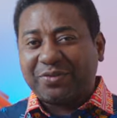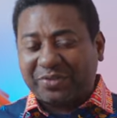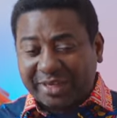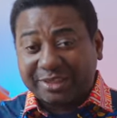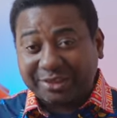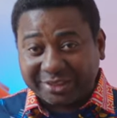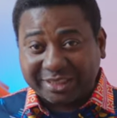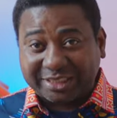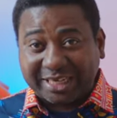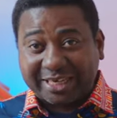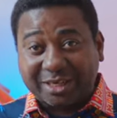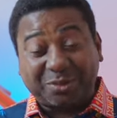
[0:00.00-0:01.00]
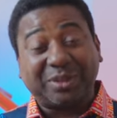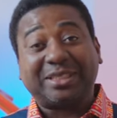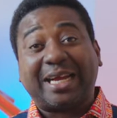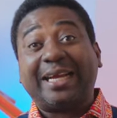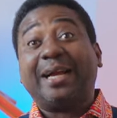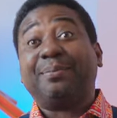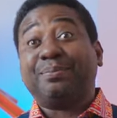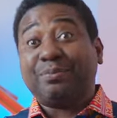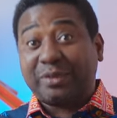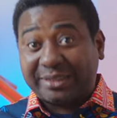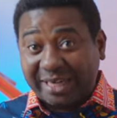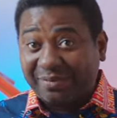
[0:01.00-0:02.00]
things on the channel, which I am
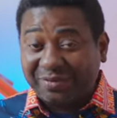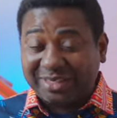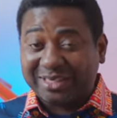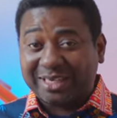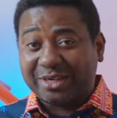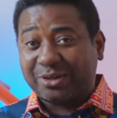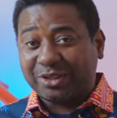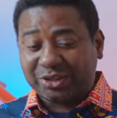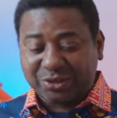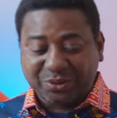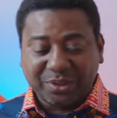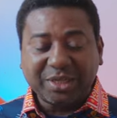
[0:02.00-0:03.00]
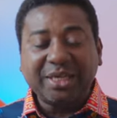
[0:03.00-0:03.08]
definitely going to,